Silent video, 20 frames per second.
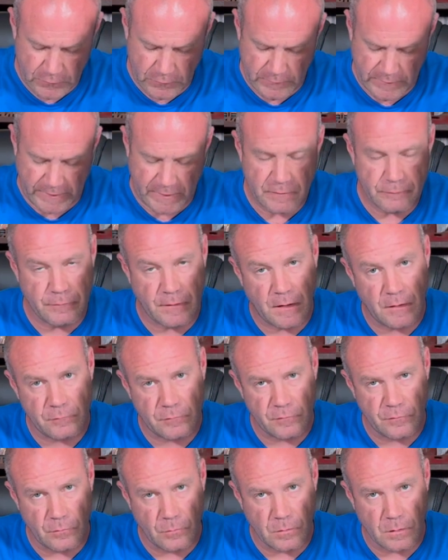Just because
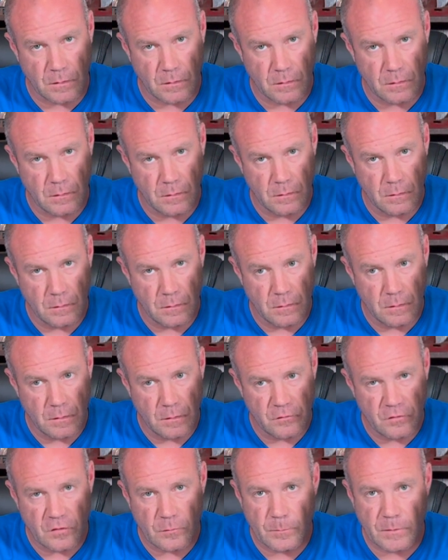you're missing your reps,
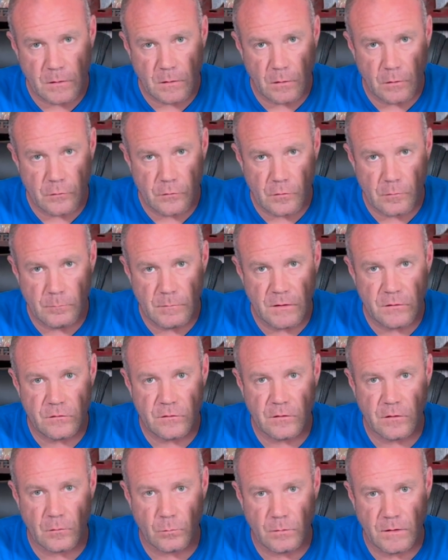you look back at
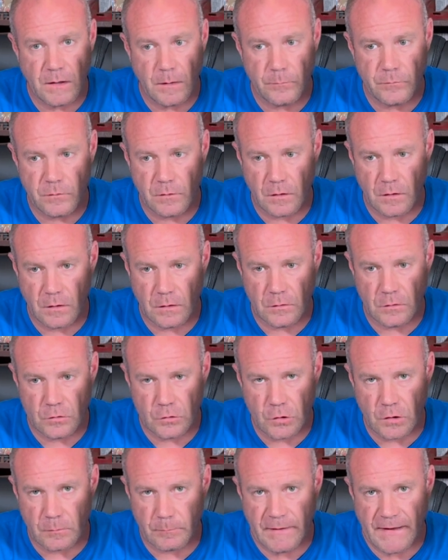your numbers.
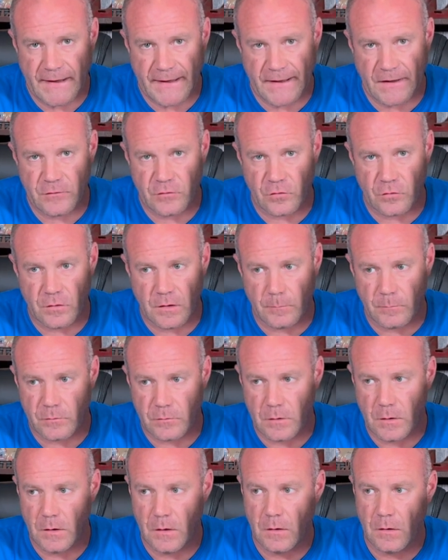Oh, at 2 set,
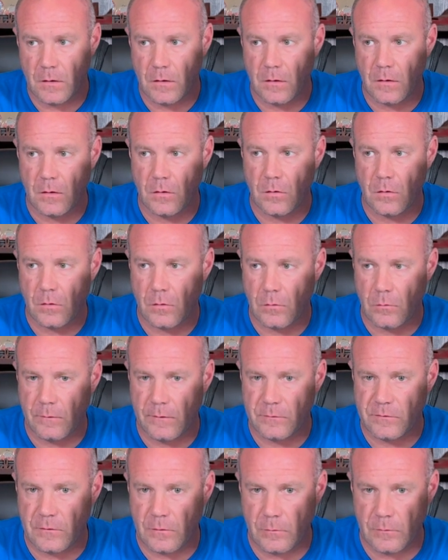now it's 295.
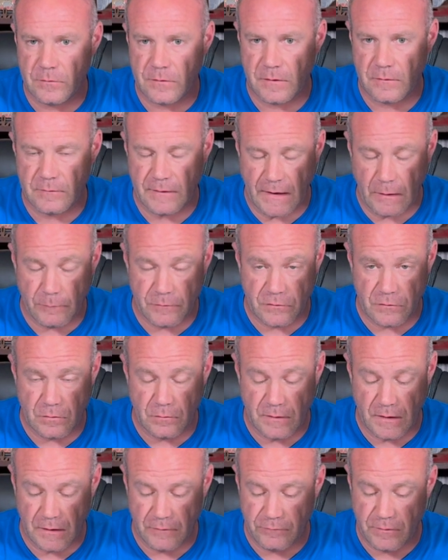And
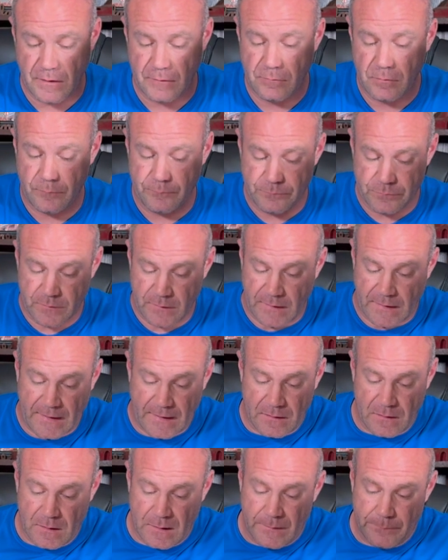
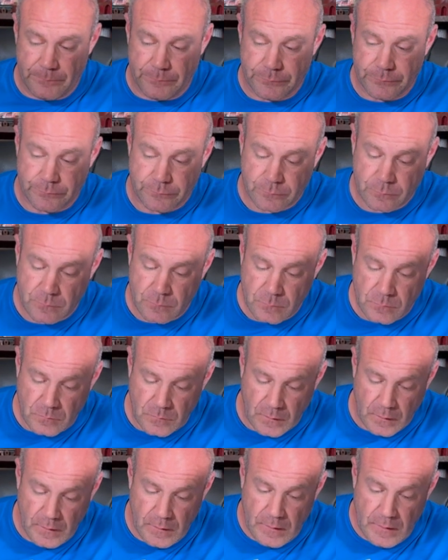this kid's bench
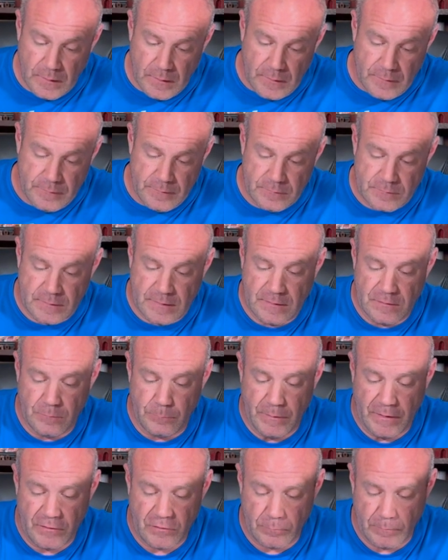max
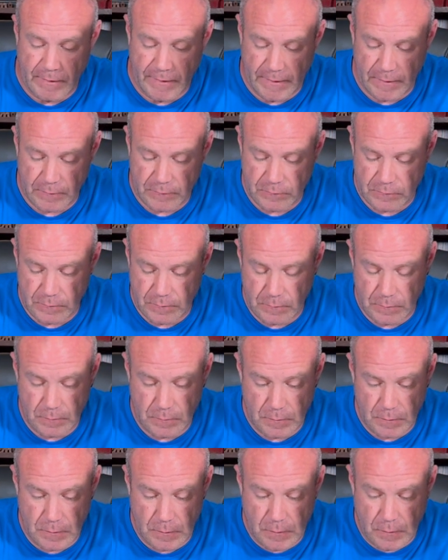from January,
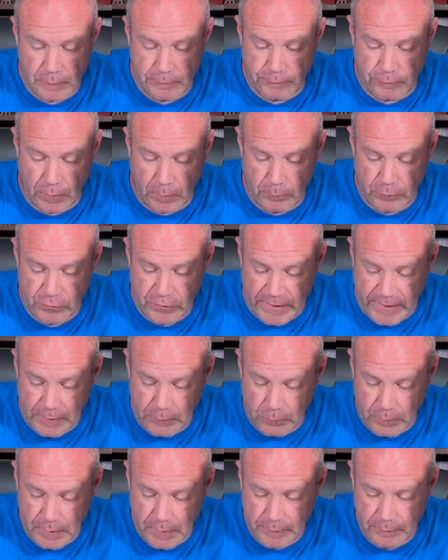February
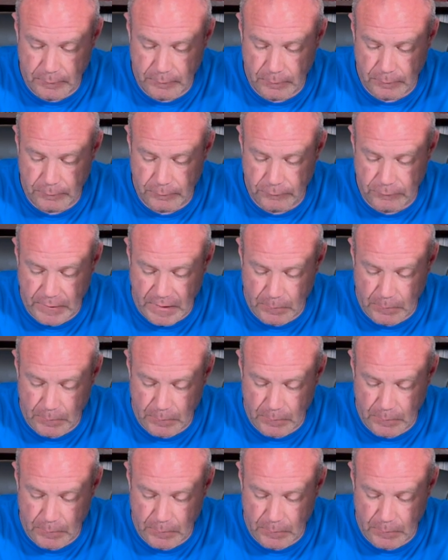to April